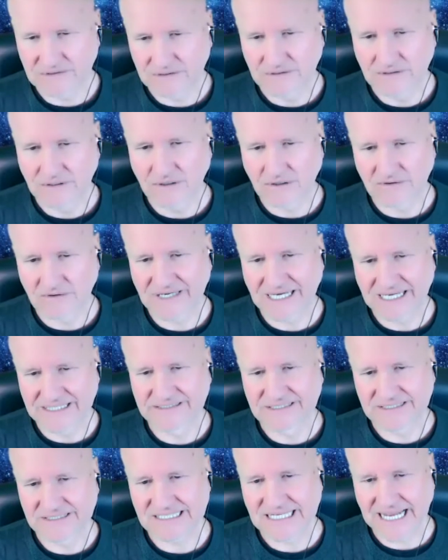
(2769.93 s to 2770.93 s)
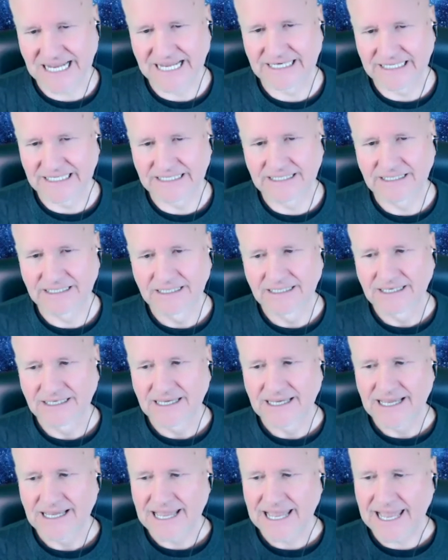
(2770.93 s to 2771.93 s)
of understanding?
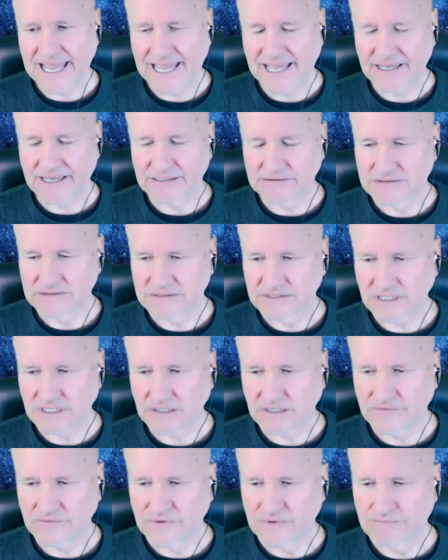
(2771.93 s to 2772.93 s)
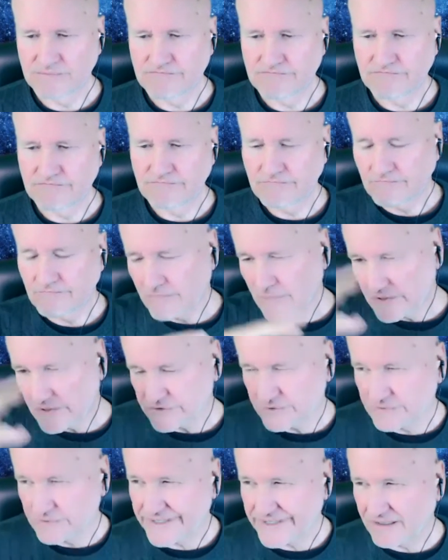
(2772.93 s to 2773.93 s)
And the
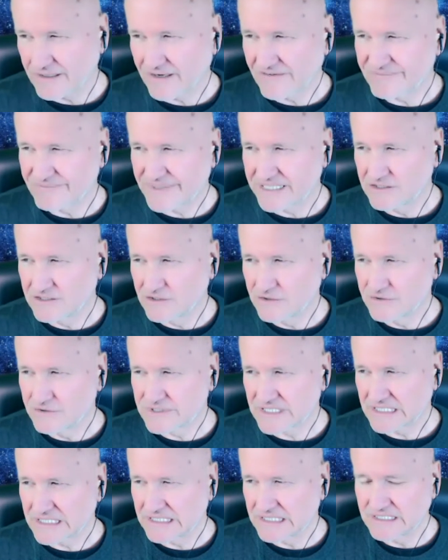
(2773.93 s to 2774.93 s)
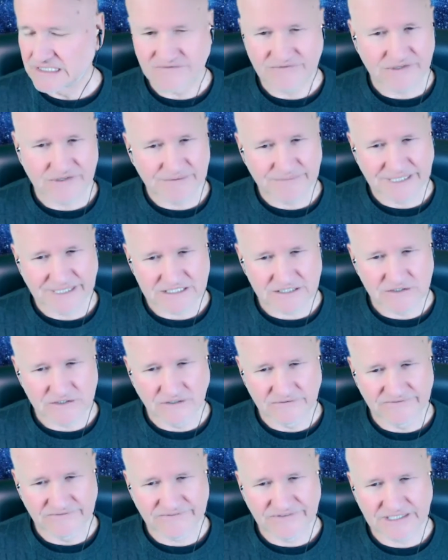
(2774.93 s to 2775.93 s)
model that I've been using is very much
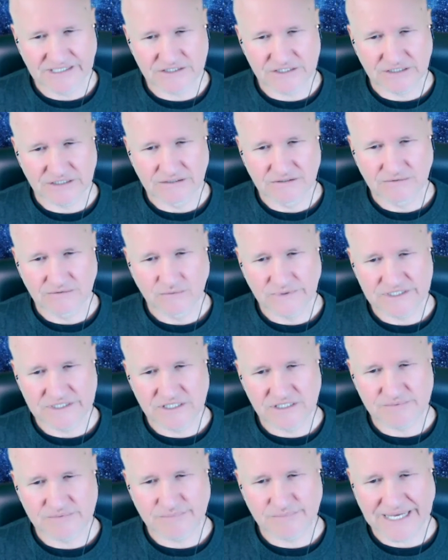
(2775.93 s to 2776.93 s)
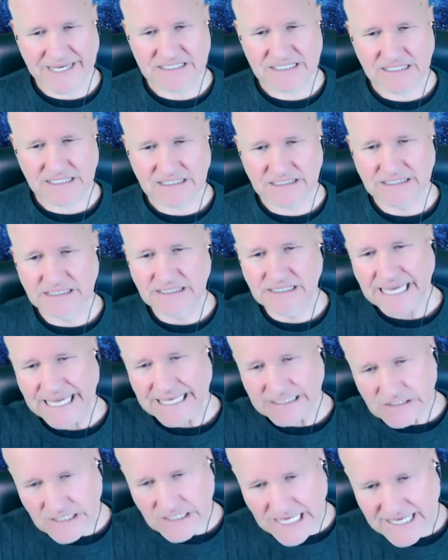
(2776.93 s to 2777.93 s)
nonfiction, which is basically
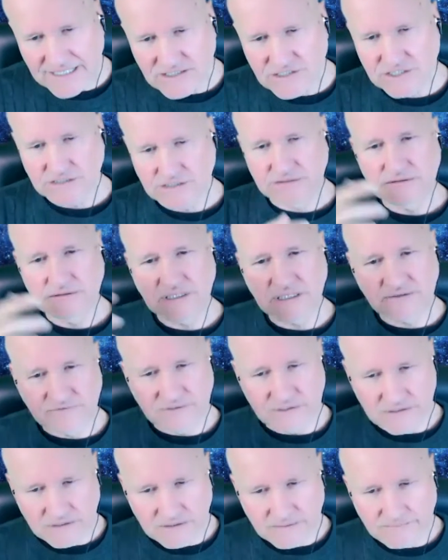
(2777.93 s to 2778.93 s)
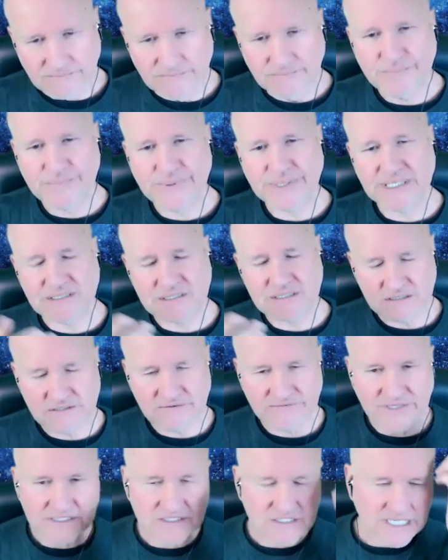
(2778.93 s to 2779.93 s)
education, giving them pieces
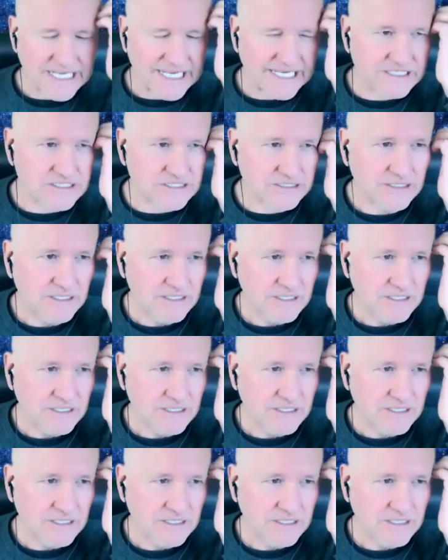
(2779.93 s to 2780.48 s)
of education.